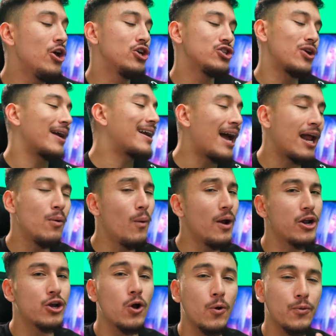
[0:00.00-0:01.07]
So I kind of want to
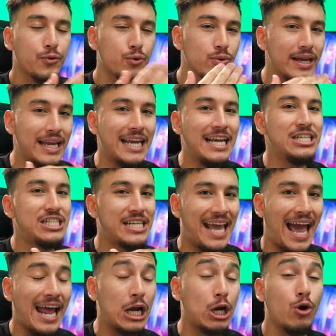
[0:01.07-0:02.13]
go through each
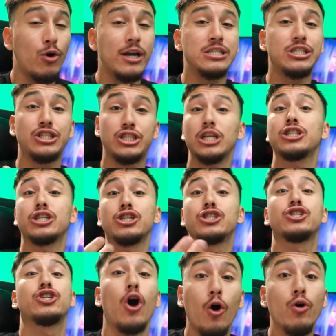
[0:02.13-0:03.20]
category just to
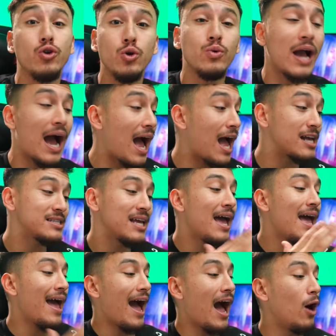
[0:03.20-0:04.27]
show you guys
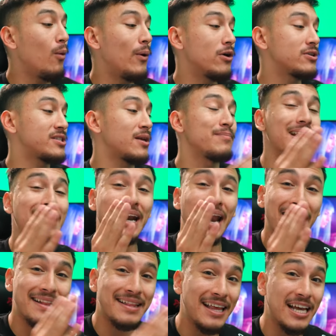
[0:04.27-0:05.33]
how well something
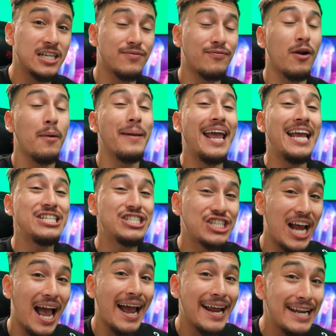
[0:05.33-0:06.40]
like this from a
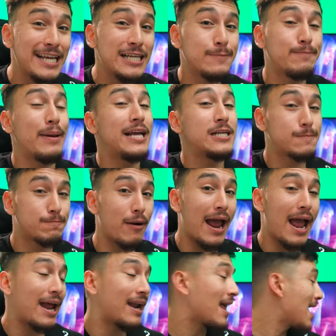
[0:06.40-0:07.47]
Chinese-based brand